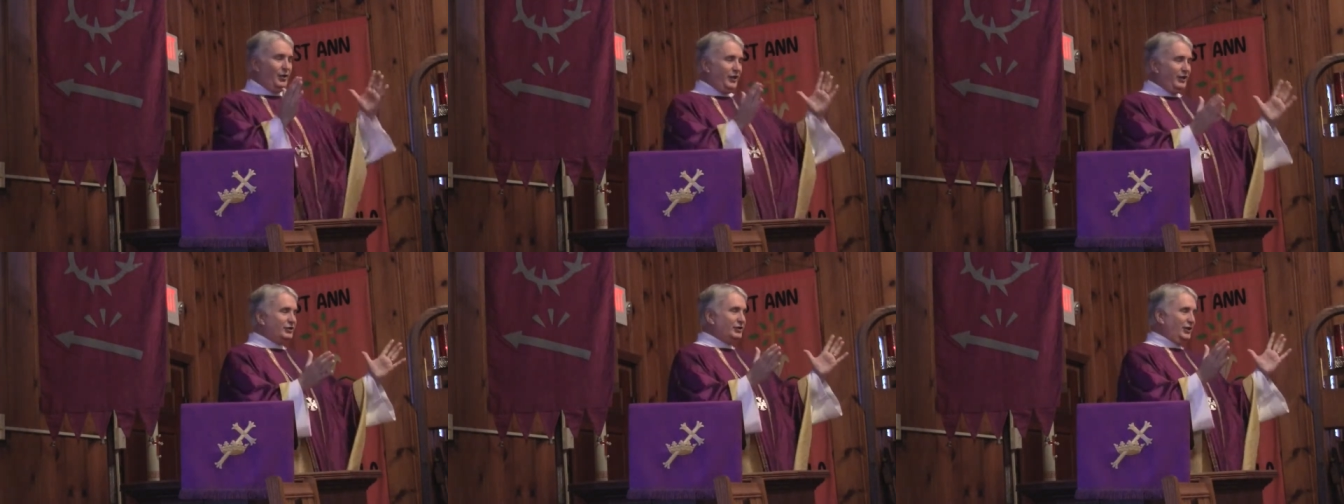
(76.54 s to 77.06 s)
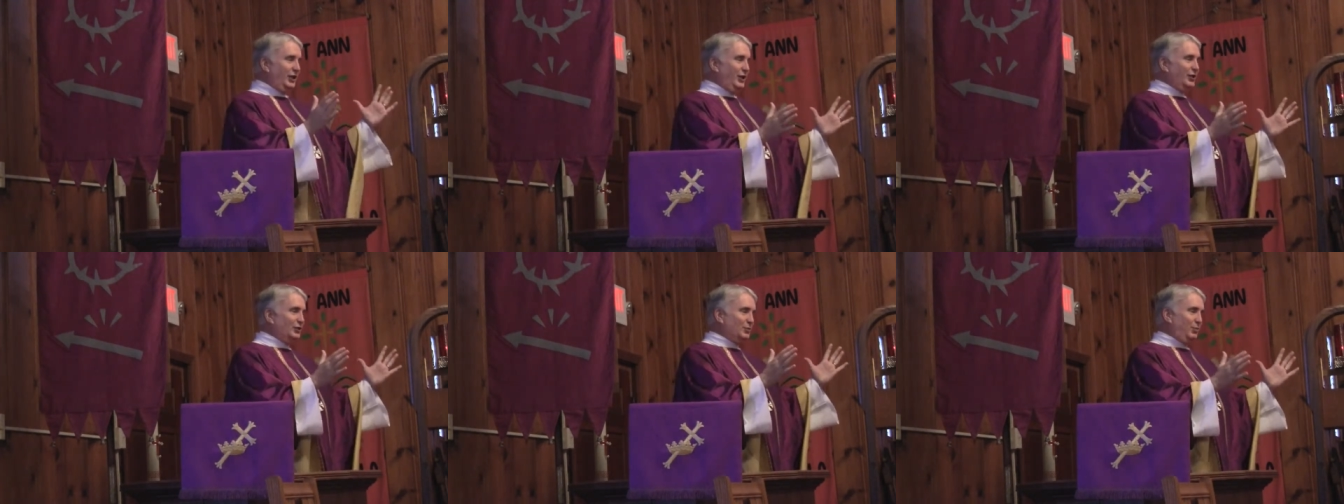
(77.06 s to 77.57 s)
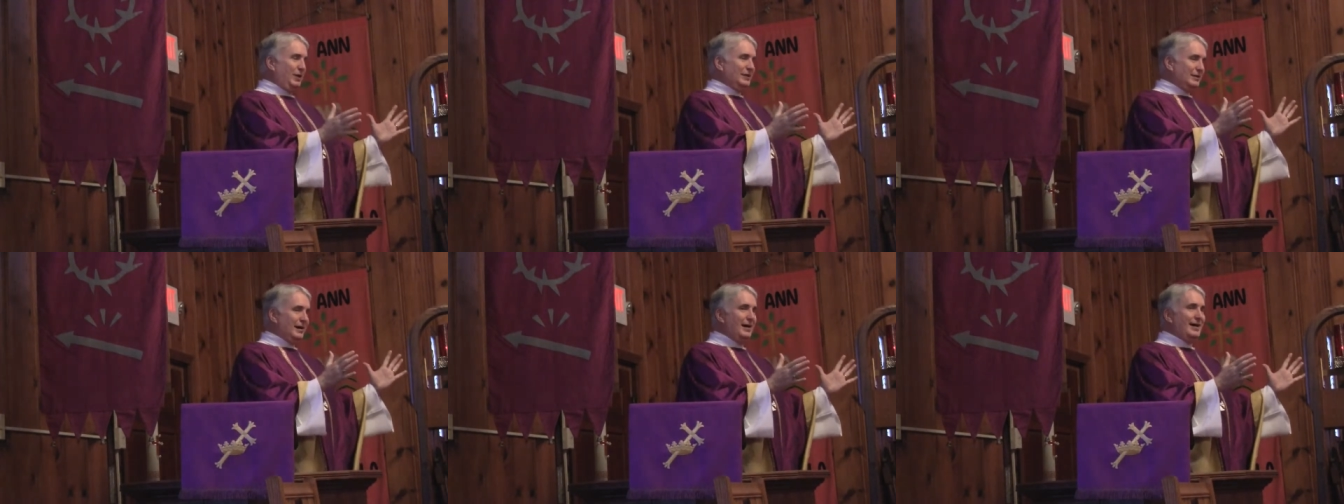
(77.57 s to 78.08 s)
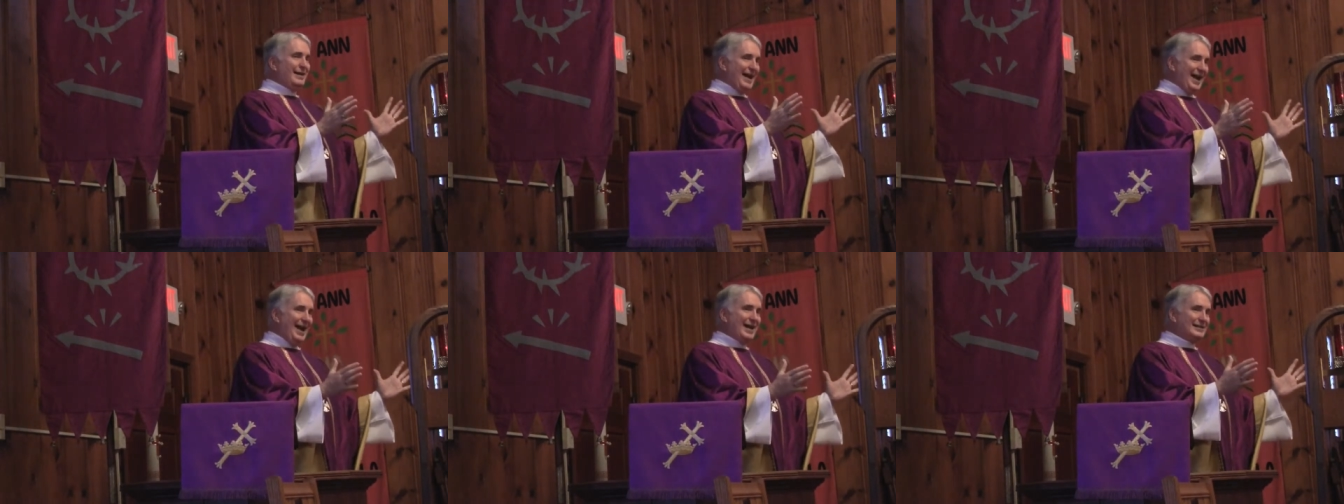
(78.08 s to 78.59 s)
this is what
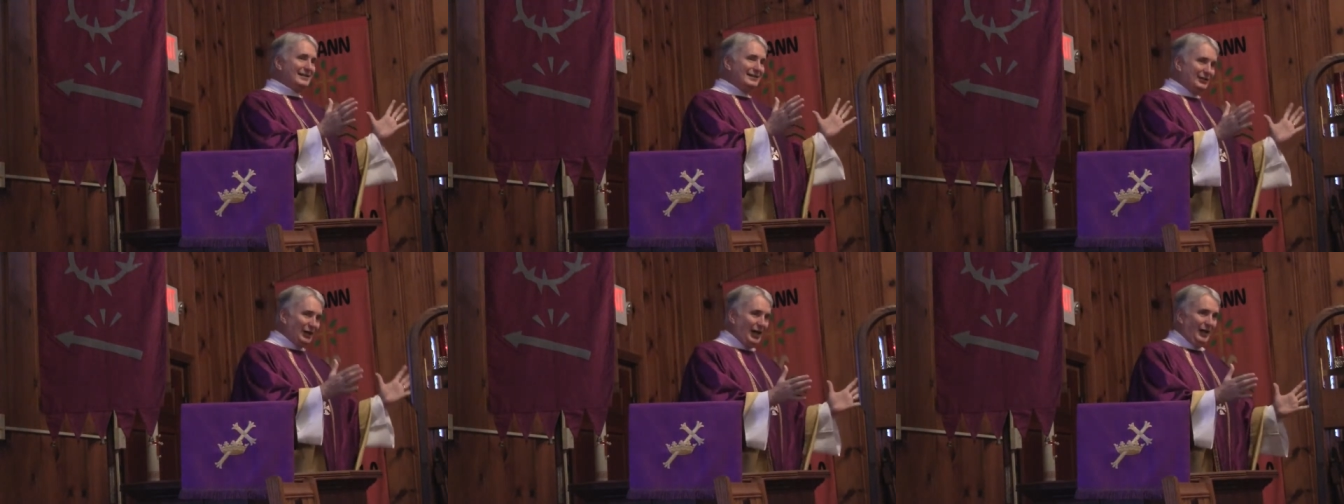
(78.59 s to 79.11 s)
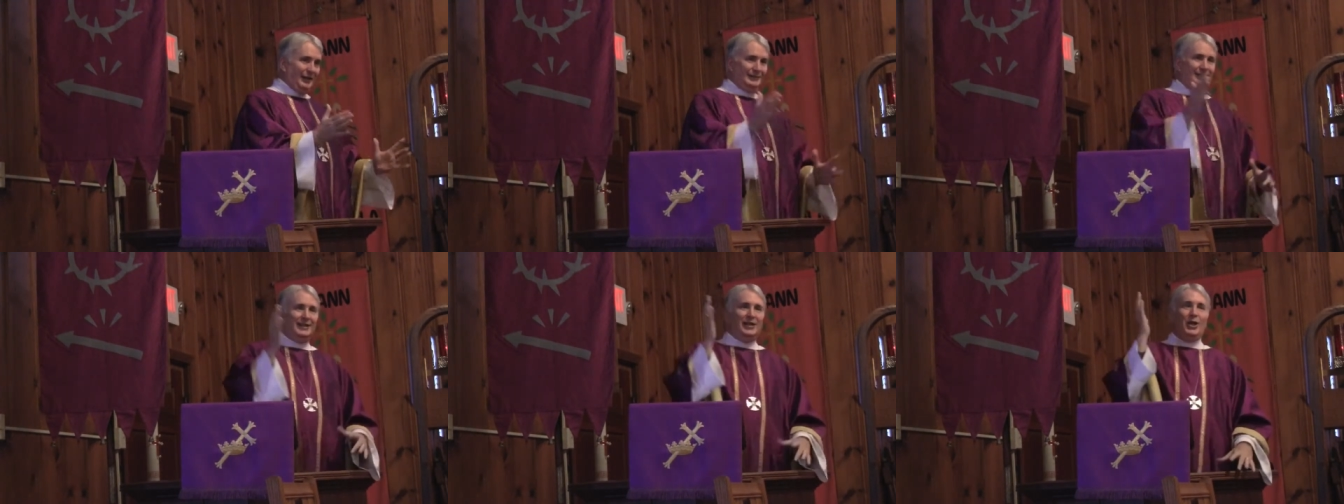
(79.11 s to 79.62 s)
God has done.